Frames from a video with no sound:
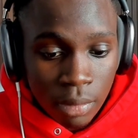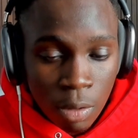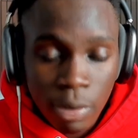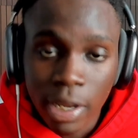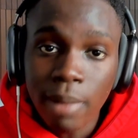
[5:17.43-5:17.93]

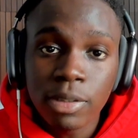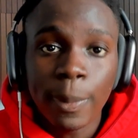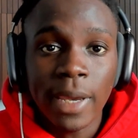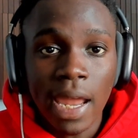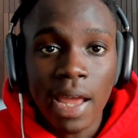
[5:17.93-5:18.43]
when it comes to
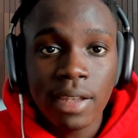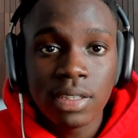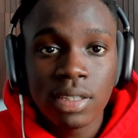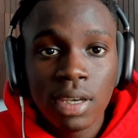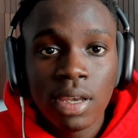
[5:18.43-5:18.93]
paid
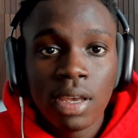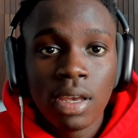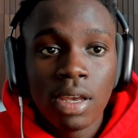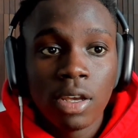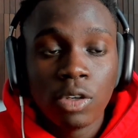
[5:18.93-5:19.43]
ads,
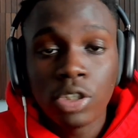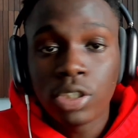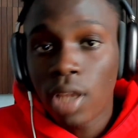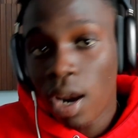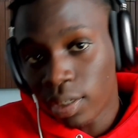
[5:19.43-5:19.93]
there's a
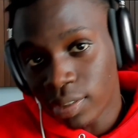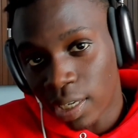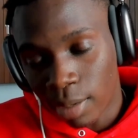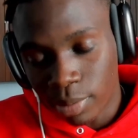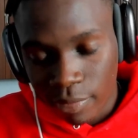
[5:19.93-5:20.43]
lot of things that
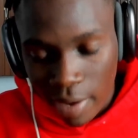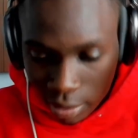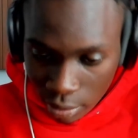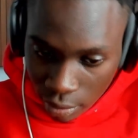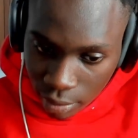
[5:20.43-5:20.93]
come to
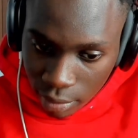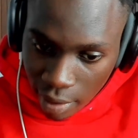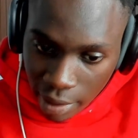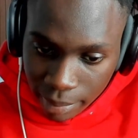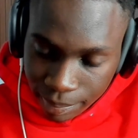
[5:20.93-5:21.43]
factor,
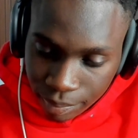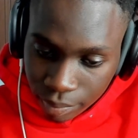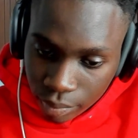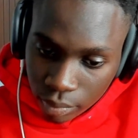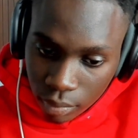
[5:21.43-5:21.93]
right?
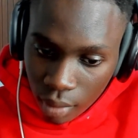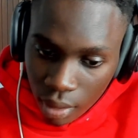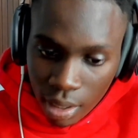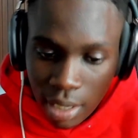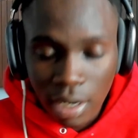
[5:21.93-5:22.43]

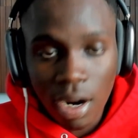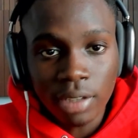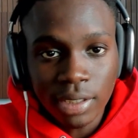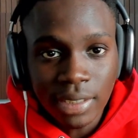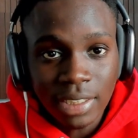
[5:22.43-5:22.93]
And a lot of
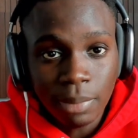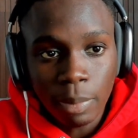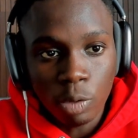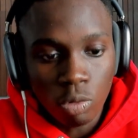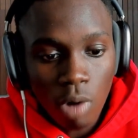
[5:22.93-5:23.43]
things I see
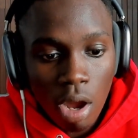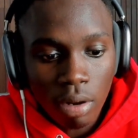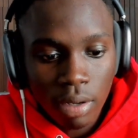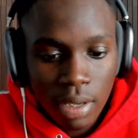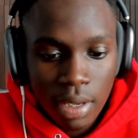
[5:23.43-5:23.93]
people do wrong
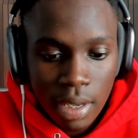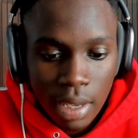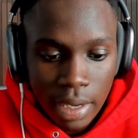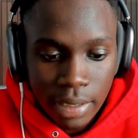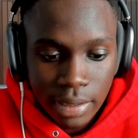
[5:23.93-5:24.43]

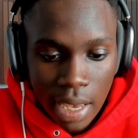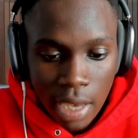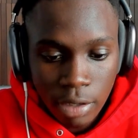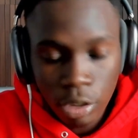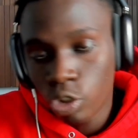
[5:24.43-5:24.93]
is
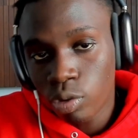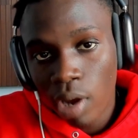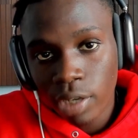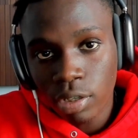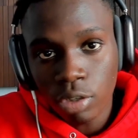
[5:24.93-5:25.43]
that you
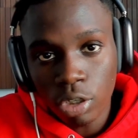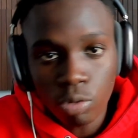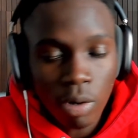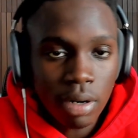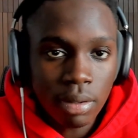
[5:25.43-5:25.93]
try to just
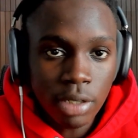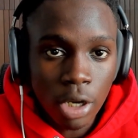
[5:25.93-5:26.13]
run,